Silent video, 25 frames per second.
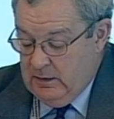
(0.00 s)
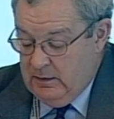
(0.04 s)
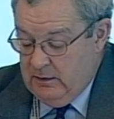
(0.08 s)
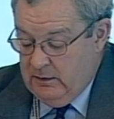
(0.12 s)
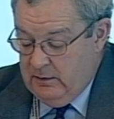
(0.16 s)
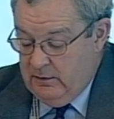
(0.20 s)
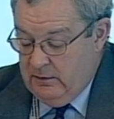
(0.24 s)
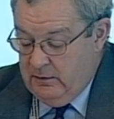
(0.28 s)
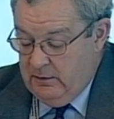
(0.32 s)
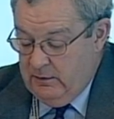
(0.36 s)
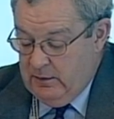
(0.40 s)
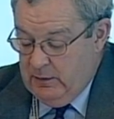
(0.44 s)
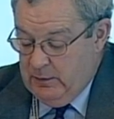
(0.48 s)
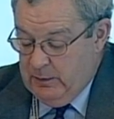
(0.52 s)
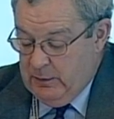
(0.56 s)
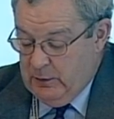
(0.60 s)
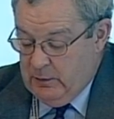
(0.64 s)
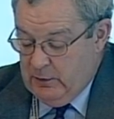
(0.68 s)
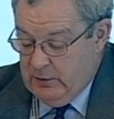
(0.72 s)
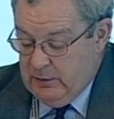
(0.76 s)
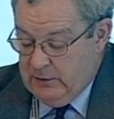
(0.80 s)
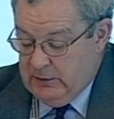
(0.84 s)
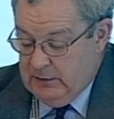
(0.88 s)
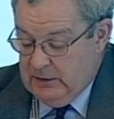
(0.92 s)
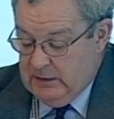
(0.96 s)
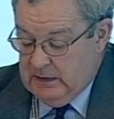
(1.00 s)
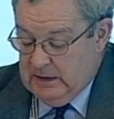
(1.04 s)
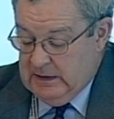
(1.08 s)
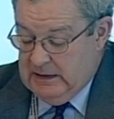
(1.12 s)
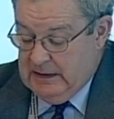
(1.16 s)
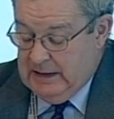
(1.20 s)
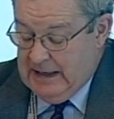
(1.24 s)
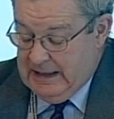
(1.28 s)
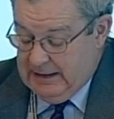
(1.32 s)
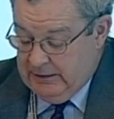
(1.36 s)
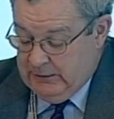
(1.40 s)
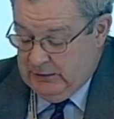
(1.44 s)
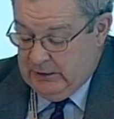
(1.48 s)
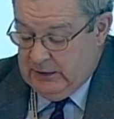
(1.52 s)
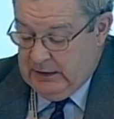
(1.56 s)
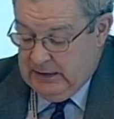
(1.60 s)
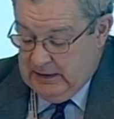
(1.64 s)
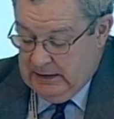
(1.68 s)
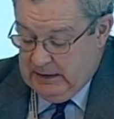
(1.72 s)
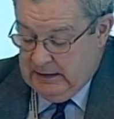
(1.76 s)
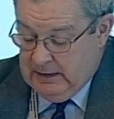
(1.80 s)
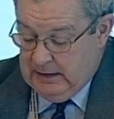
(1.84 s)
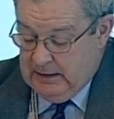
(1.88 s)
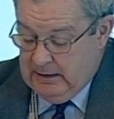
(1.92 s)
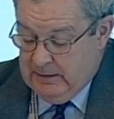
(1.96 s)
reported last
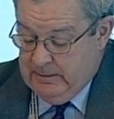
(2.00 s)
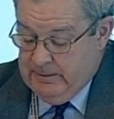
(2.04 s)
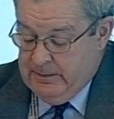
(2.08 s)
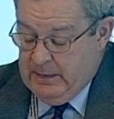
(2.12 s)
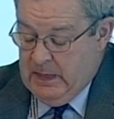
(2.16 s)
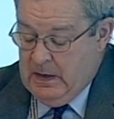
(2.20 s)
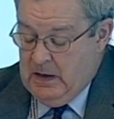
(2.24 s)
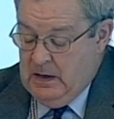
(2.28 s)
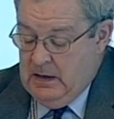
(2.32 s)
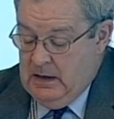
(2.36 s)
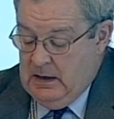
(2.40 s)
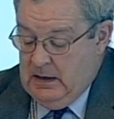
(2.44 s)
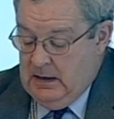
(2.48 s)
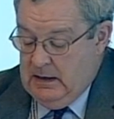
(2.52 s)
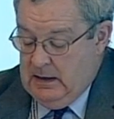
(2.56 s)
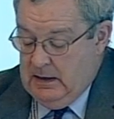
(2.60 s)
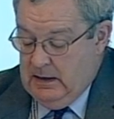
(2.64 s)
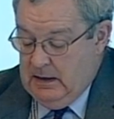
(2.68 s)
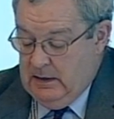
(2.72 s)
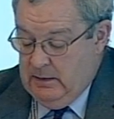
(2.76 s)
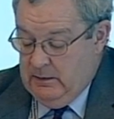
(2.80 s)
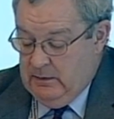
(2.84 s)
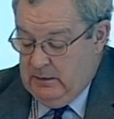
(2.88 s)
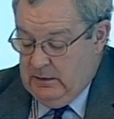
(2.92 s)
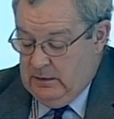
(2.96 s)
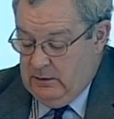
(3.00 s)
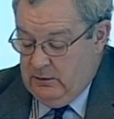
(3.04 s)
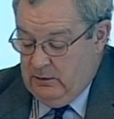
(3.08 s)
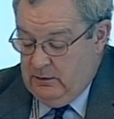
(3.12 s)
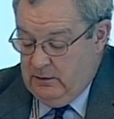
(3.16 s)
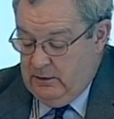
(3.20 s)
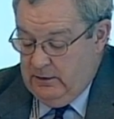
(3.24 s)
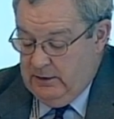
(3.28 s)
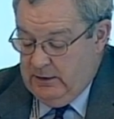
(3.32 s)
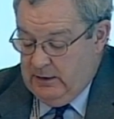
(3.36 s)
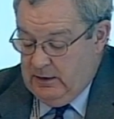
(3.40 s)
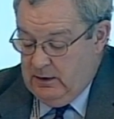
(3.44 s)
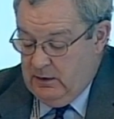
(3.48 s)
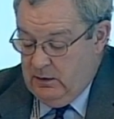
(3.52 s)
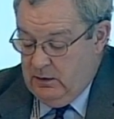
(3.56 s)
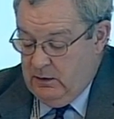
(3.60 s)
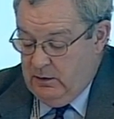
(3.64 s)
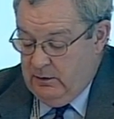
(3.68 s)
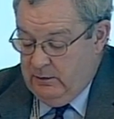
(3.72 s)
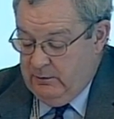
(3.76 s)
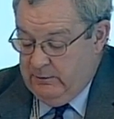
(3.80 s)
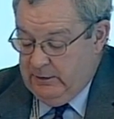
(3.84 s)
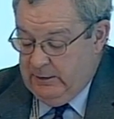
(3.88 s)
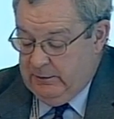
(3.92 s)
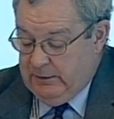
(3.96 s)
year that
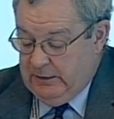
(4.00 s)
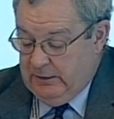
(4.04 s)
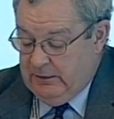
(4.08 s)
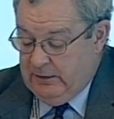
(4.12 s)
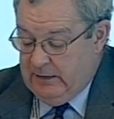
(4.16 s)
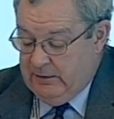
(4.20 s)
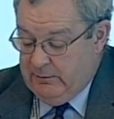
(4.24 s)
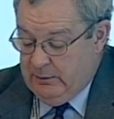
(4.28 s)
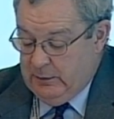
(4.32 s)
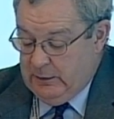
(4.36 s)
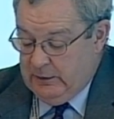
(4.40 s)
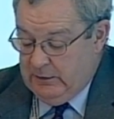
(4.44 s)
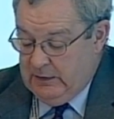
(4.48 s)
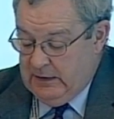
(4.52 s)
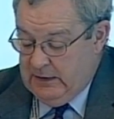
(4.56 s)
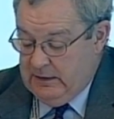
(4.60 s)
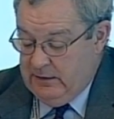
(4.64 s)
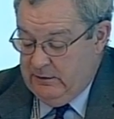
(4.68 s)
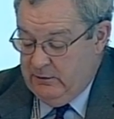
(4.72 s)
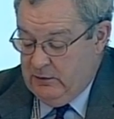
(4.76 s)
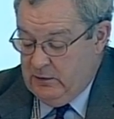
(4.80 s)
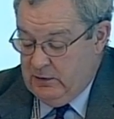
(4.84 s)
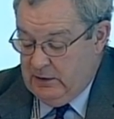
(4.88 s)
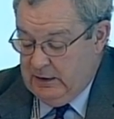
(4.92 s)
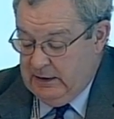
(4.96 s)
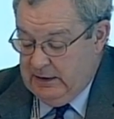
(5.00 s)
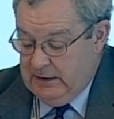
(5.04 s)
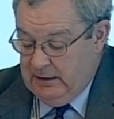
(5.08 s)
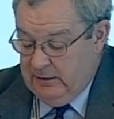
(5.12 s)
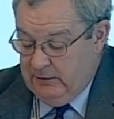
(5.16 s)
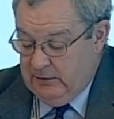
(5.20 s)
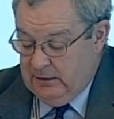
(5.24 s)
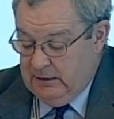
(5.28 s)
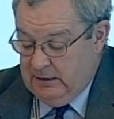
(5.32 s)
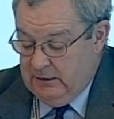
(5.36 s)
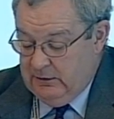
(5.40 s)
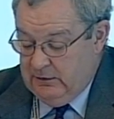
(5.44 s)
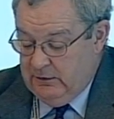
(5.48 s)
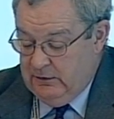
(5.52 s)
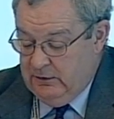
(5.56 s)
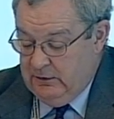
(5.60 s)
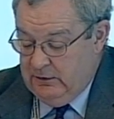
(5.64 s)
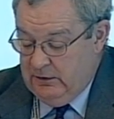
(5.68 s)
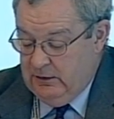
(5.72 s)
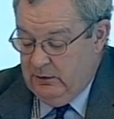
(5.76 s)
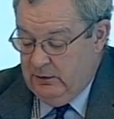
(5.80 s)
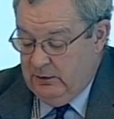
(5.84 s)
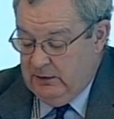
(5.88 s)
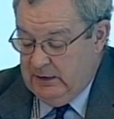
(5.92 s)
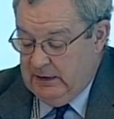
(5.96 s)
although 57% of organisations
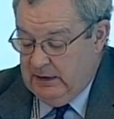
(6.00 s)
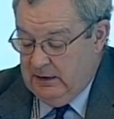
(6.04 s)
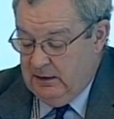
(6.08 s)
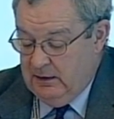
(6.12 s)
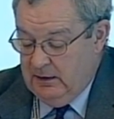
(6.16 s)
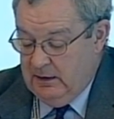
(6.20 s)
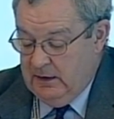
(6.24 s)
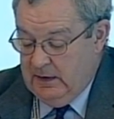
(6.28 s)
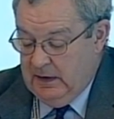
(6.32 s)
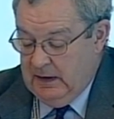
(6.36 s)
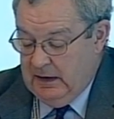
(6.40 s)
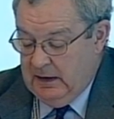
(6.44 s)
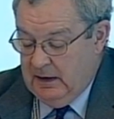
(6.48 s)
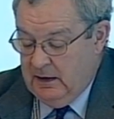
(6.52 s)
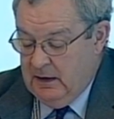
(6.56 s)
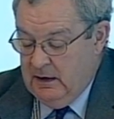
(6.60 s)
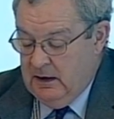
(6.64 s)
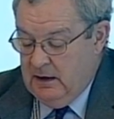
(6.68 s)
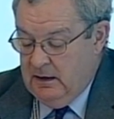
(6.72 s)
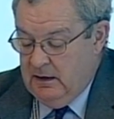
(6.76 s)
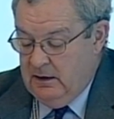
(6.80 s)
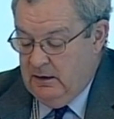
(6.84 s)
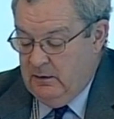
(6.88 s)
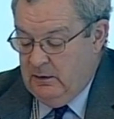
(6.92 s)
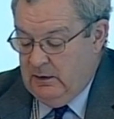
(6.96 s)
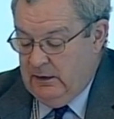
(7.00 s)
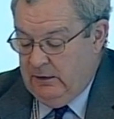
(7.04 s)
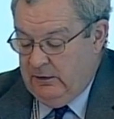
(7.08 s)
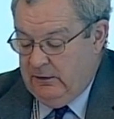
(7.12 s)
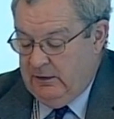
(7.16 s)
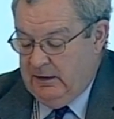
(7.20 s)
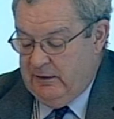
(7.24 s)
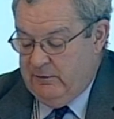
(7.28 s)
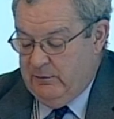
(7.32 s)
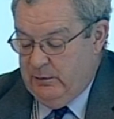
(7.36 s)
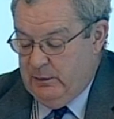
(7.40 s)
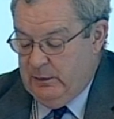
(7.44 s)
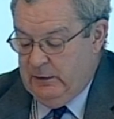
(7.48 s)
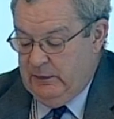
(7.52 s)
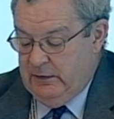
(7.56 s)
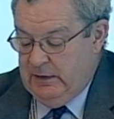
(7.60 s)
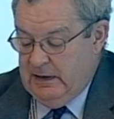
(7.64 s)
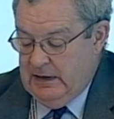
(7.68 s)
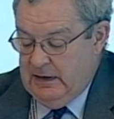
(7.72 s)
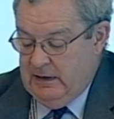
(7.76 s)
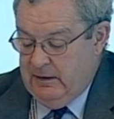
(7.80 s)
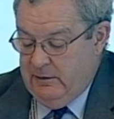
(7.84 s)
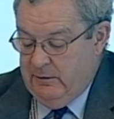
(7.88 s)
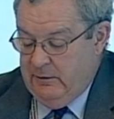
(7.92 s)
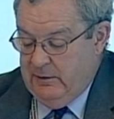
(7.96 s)
use e-learning, only
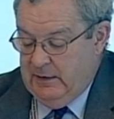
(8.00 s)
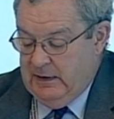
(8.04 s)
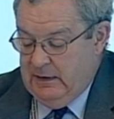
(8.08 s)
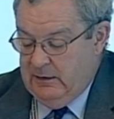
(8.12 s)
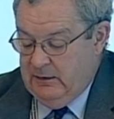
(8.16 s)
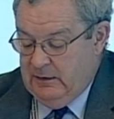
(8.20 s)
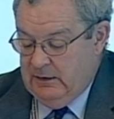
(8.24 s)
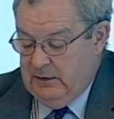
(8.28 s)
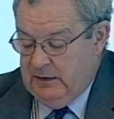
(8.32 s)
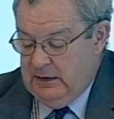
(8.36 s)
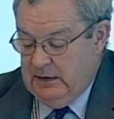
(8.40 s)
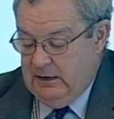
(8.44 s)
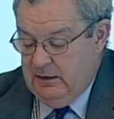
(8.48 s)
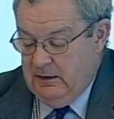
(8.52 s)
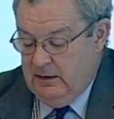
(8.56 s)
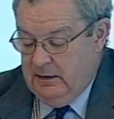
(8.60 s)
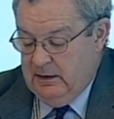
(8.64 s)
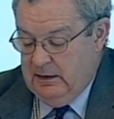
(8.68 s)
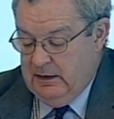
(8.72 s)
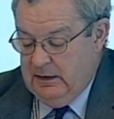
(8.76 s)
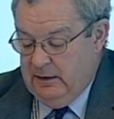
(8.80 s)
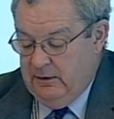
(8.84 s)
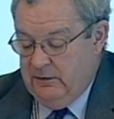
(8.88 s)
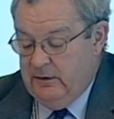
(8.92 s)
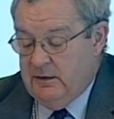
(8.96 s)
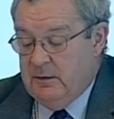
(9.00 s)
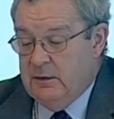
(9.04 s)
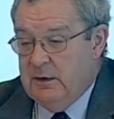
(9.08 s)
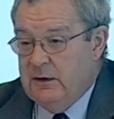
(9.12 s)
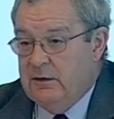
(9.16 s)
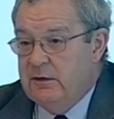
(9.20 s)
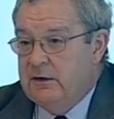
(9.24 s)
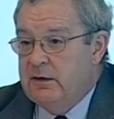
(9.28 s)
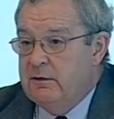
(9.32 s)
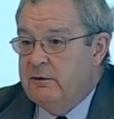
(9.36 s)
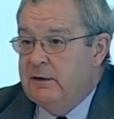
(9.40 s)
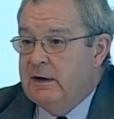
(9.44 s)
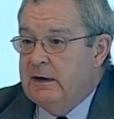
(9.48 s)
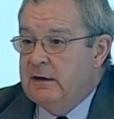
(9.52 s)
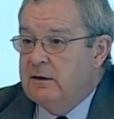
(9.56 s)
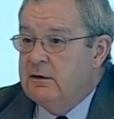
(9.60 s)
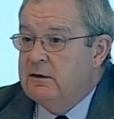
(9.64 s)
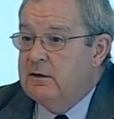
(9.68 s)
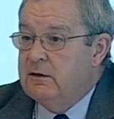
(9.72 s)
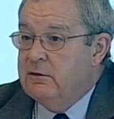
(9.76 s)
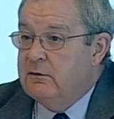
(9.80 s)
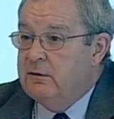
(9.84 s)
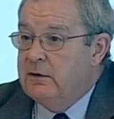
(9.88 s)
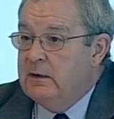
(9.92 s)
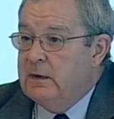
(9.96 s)
7% found that e-learning is the most
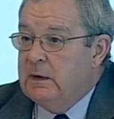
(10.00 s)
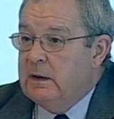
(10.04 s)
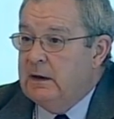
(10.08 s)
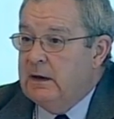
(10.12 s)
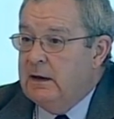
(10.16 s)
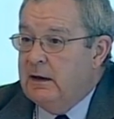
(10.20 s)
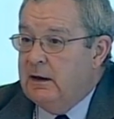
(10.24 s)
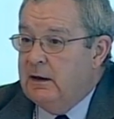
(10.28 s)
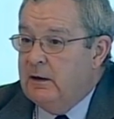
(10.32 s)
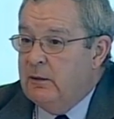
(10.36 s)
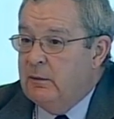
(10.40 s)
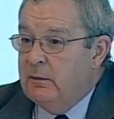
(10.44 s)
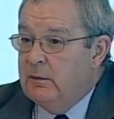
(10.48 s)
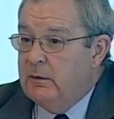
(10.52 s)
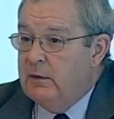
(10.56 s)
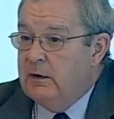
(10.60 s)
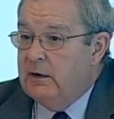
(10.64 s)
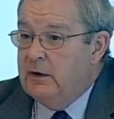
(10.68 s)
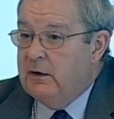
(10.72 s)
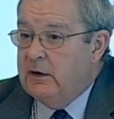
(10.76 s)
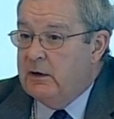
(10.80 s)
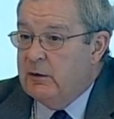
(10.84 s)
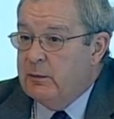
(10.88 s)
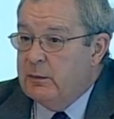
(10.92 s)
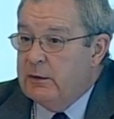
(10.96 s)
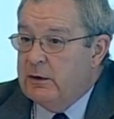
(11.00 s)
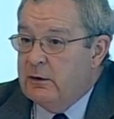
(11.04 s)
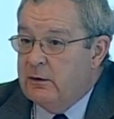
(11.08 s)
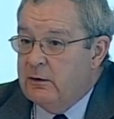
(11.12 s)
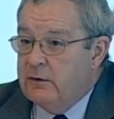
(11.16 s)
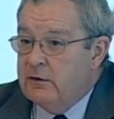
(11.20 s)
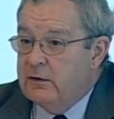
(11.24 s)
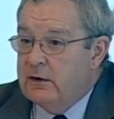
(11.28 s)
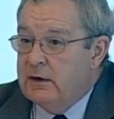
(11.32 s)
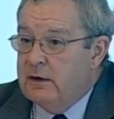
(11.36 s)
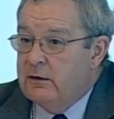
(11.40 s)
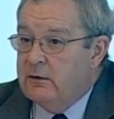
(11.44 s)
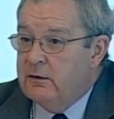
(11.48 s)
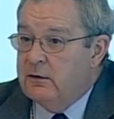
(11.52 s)
effective learning process.